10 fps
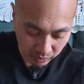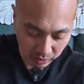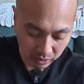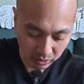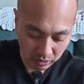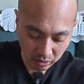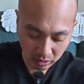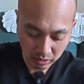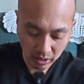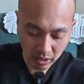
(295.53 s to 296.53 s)
we could
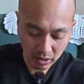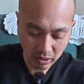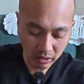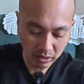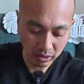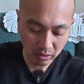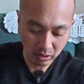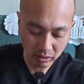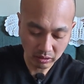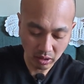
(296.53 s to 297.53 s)
talk there. Then
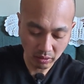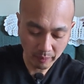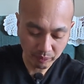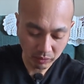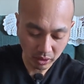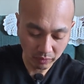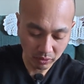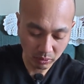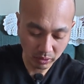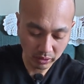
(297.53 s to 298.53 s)
also, if
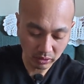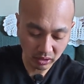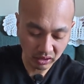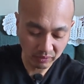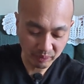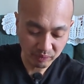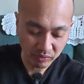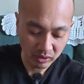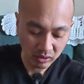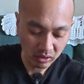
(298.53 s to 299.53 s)
you want other
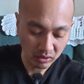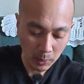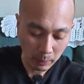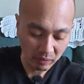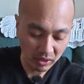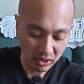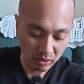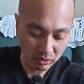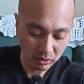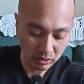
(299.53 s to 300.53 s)

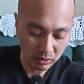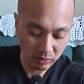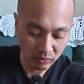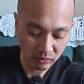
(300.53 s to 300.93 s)
videos,